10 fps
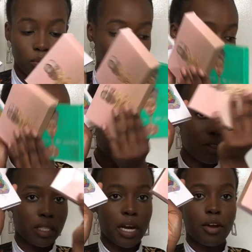all the
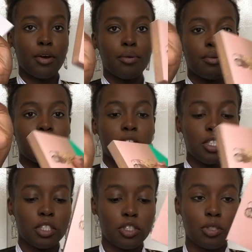eyeshadows that I own.
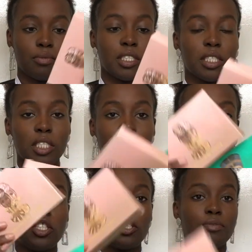Juvia's,
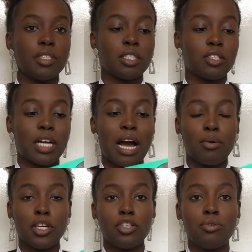look how
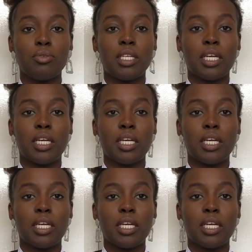used it